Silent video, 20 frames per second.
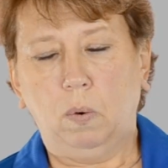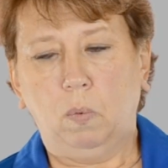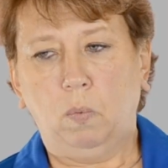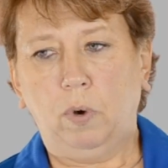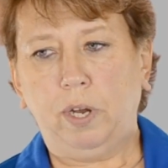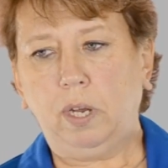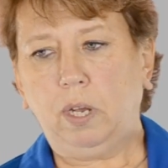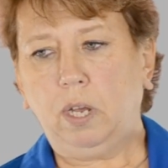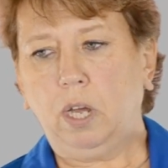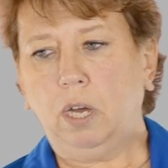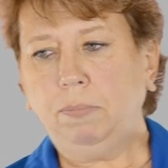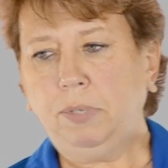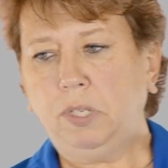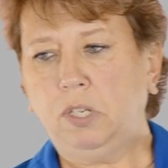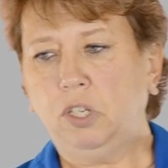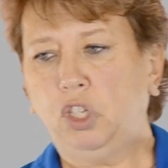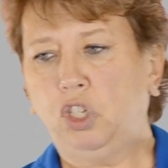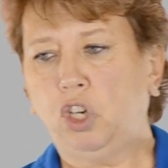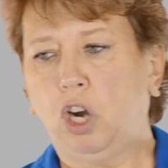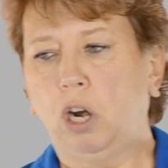When it comes
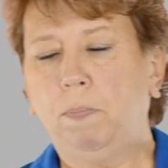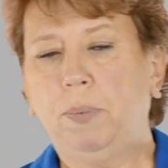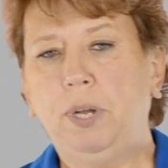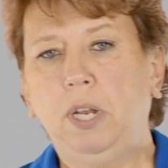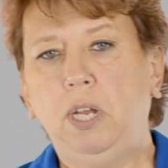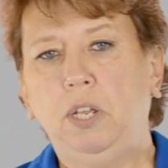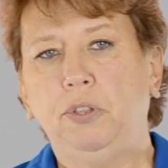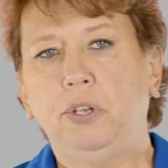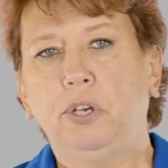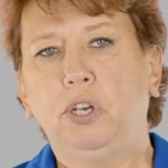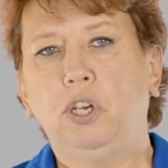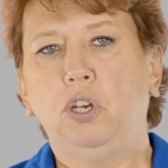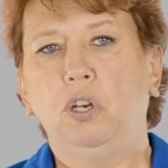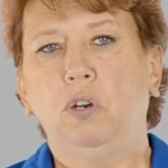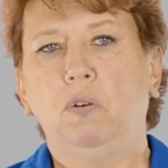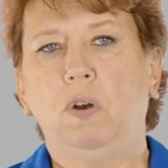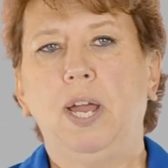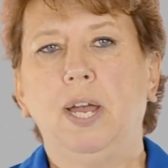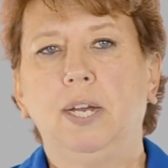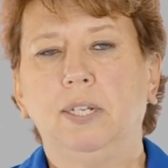to sharpening the
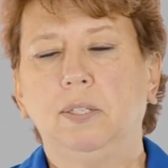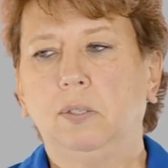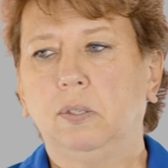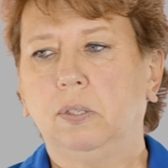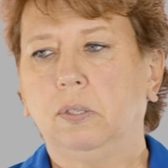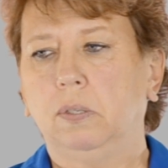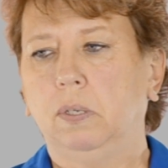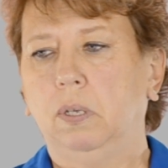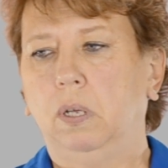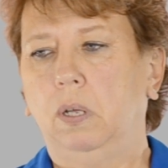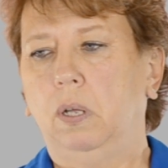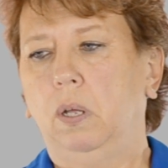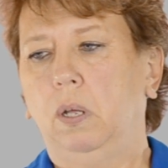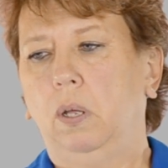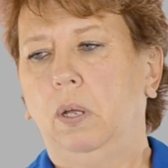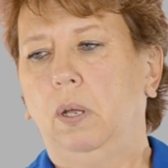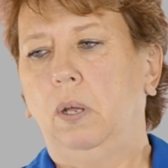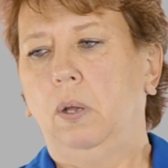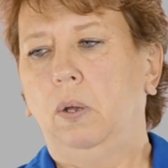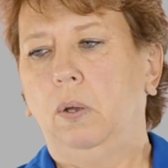curettes,
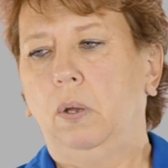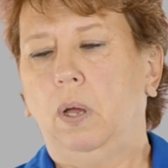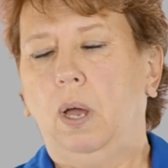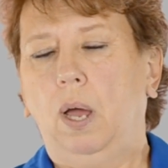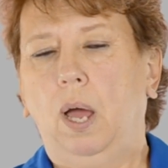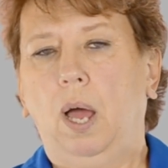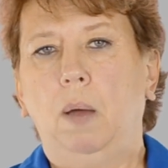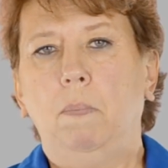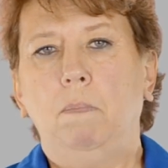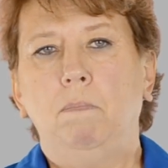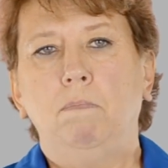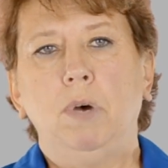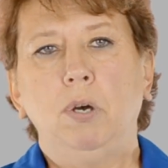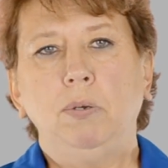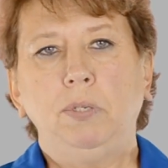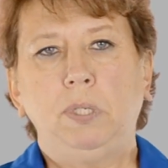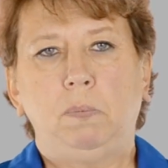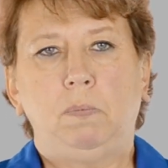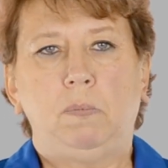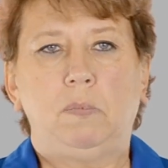
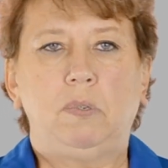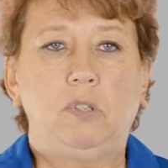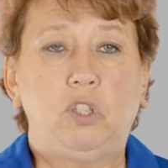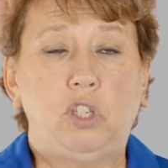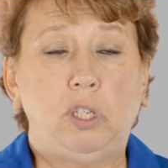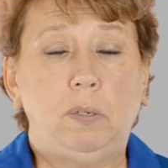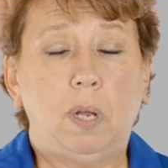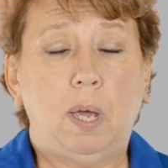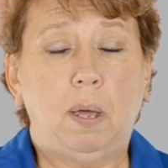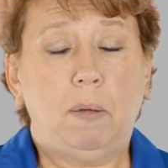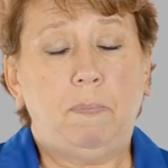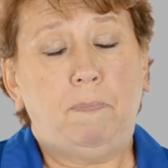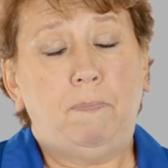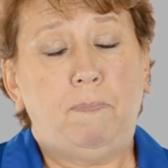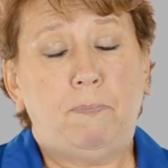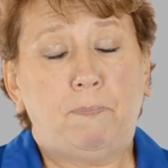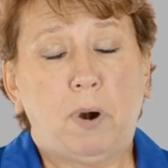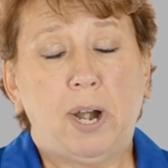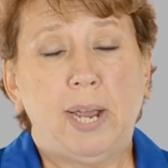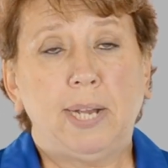most
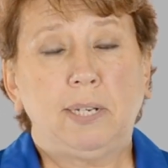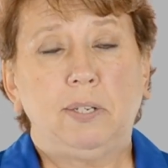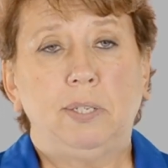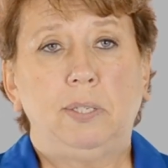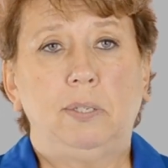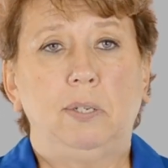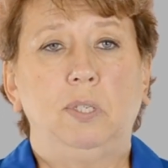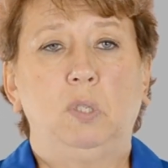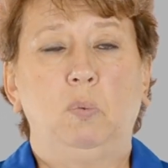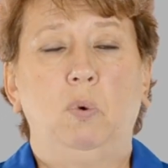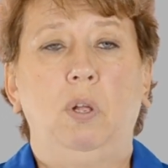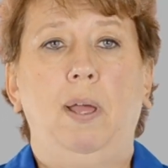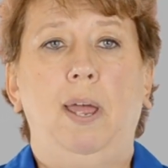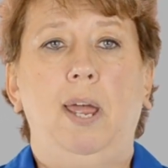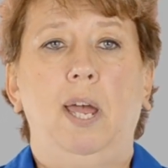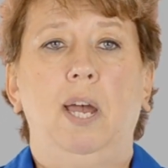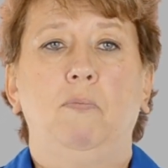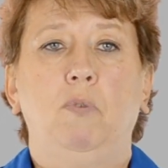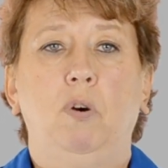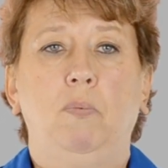practices will
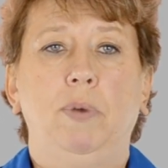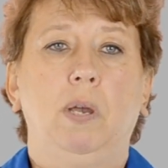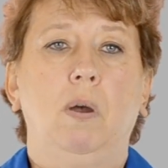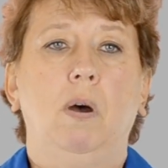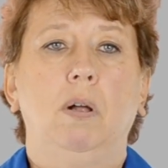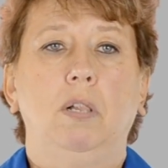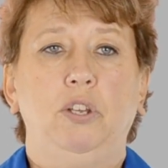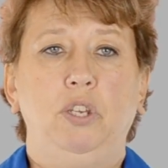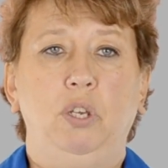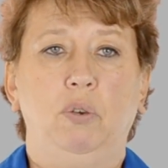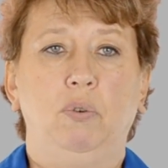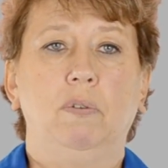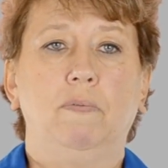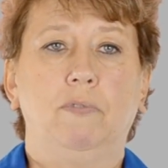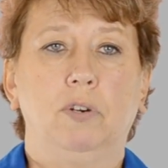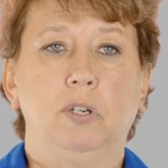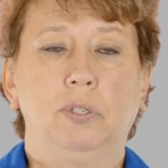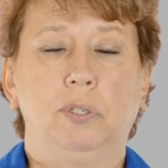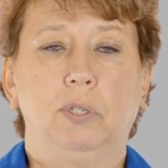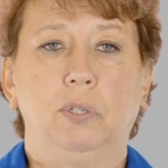have what we call a
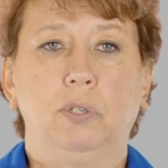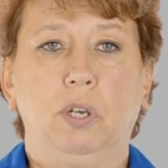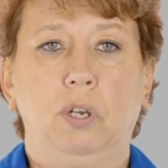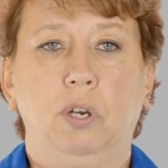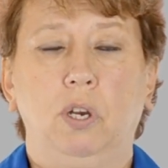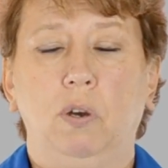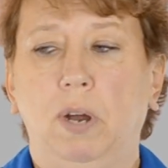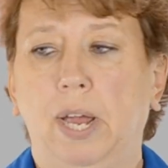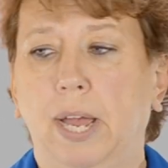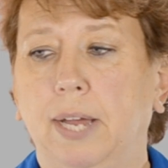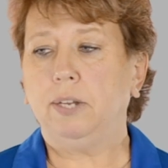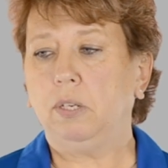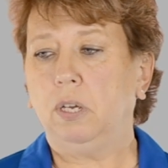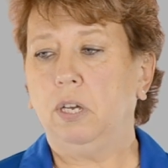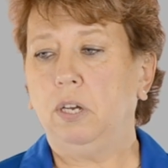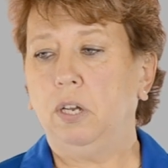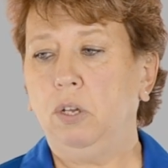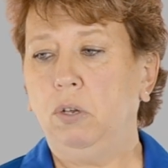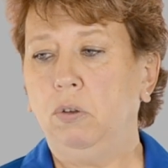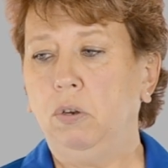universal curette.
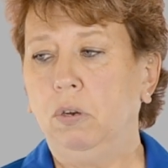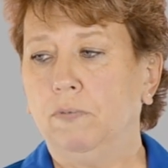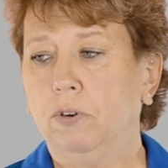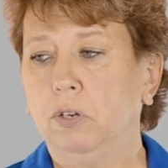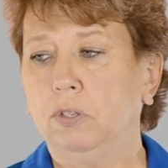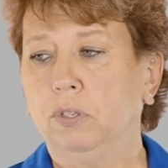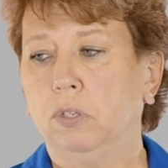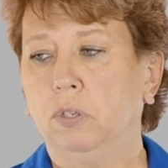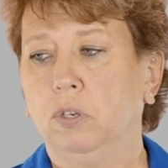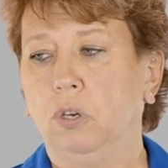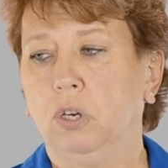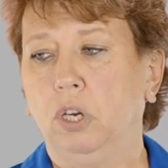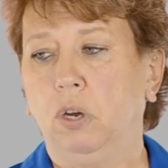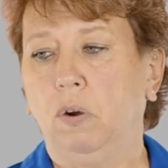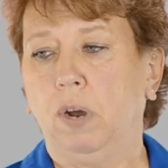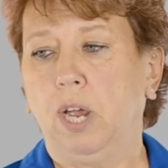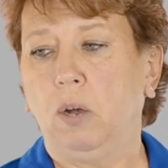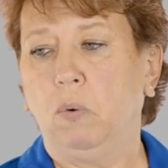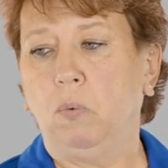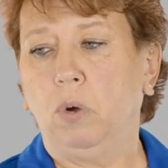And a universal
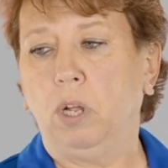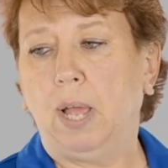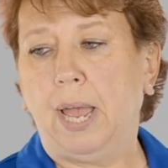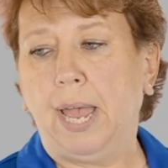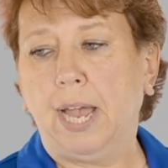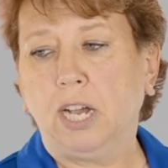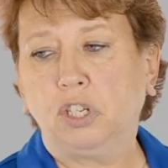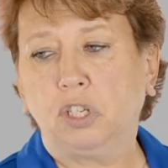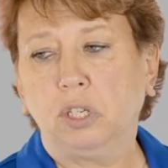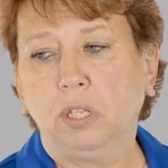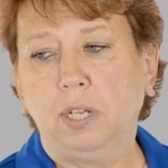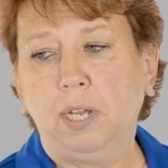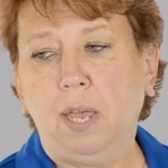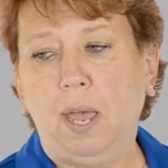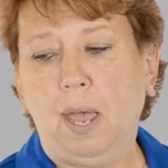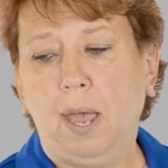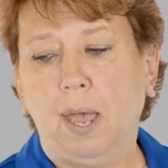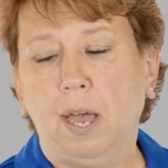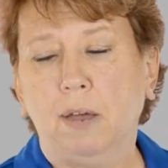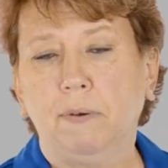curette will actually
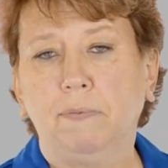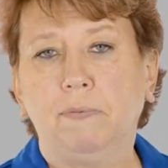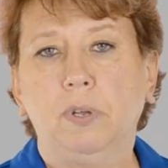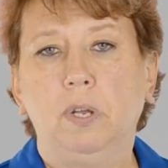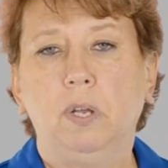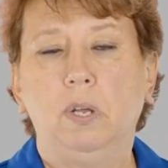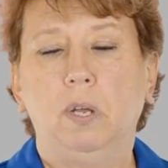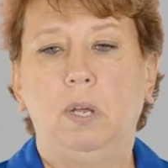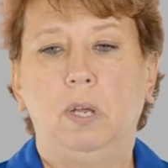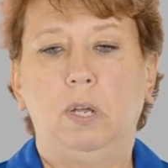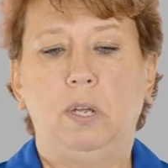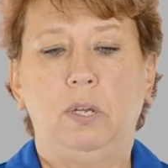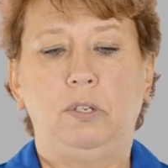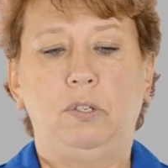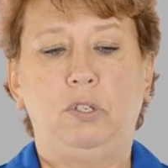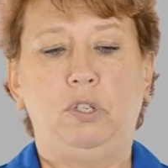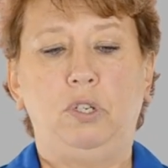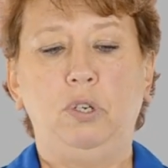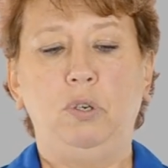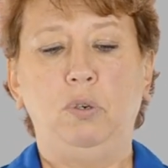have
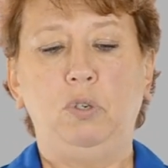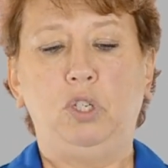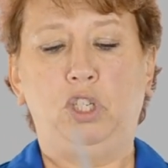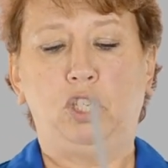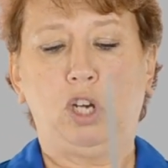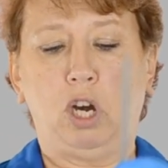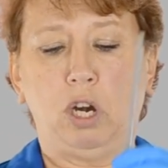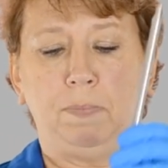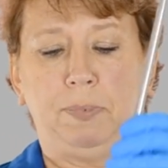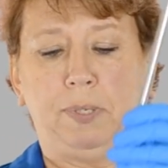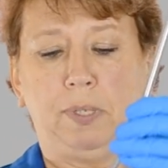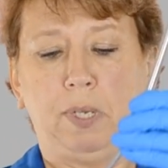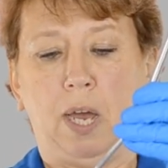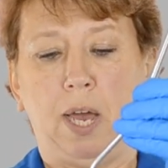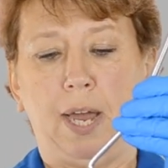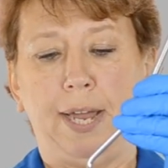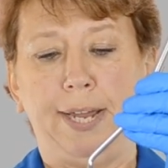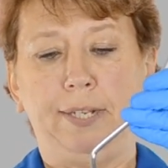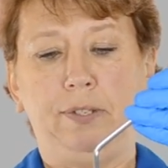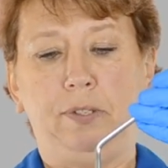2 sharp
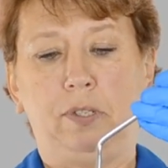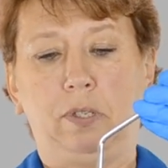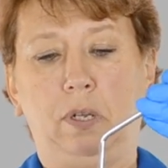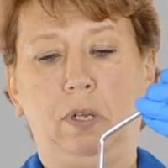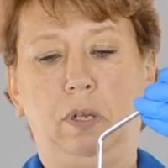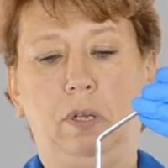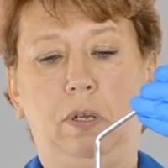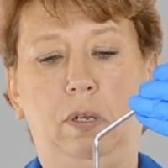sides